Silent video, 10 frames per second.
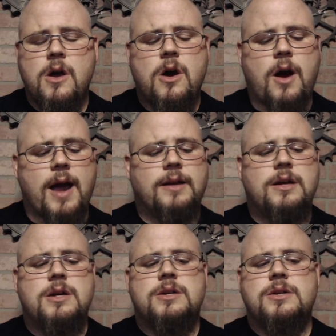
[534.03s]
All right,
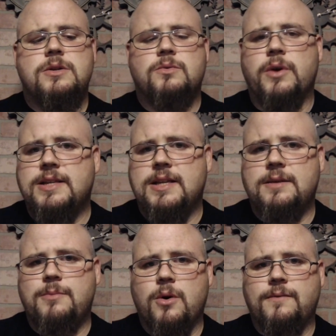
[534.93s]
we'll get
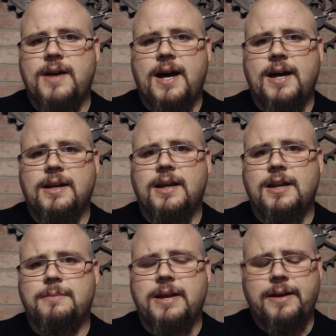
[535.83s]
into more of that in
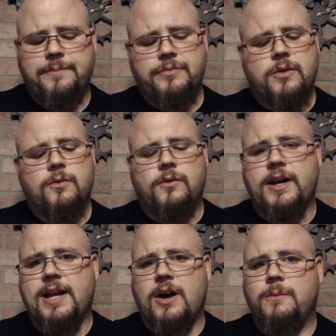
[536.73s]
a minute. Right
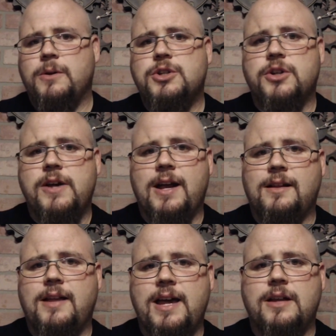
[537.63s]
now, I'm going to show you how to
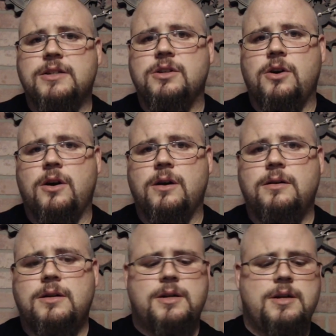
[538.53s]
light a cigar
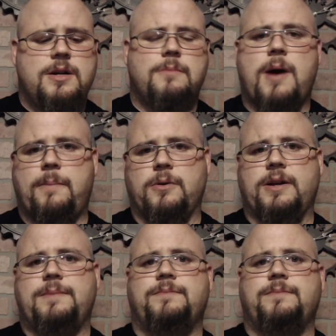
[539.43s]
properly.